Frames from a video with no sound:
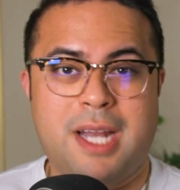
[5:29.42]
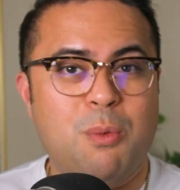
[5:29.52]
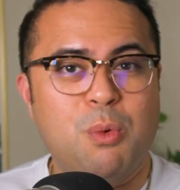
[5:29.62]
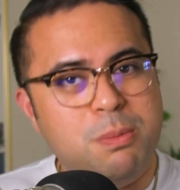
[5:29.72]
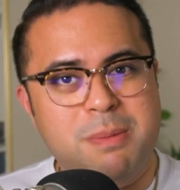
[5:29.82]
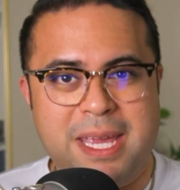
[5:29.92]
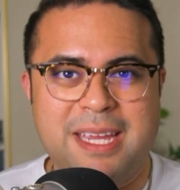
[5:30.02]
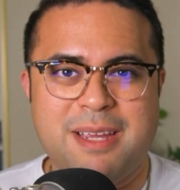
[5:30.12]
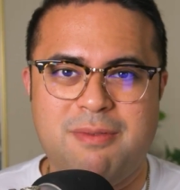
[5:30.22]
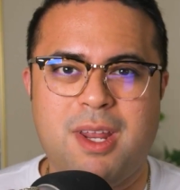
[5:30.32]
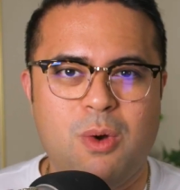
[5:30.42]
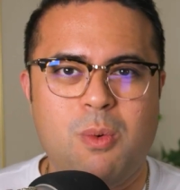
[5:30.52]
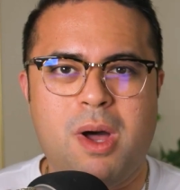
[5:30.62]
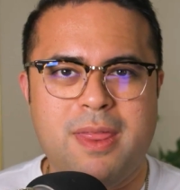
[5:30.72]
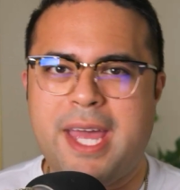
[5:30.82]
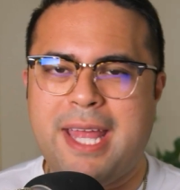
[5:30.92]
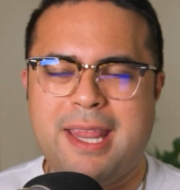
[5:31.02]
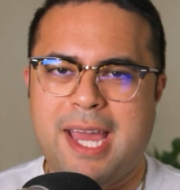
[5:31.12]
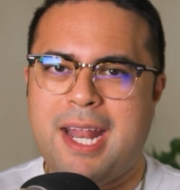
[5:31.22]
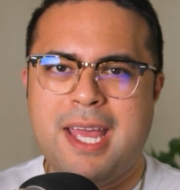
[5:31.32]
And I will be making a video on
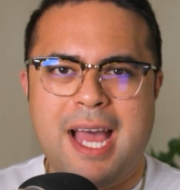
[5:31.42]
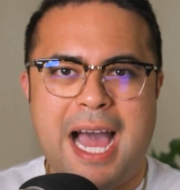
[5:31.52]
that